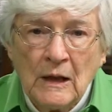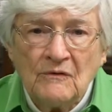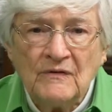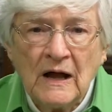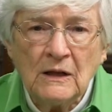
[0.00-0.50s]

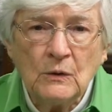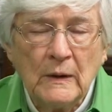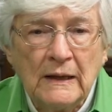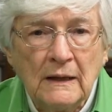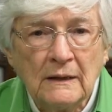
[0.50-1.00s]

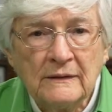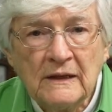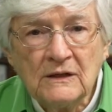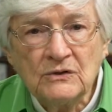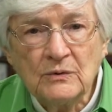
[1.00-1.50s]
Following
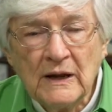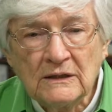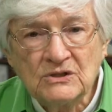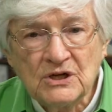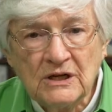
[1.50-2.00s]
the
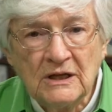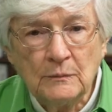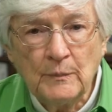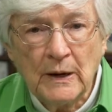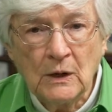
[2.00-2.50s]
introduction
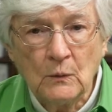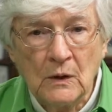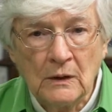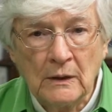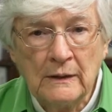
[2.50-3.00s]
in Part
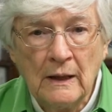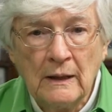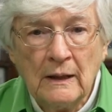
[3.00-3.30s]
1,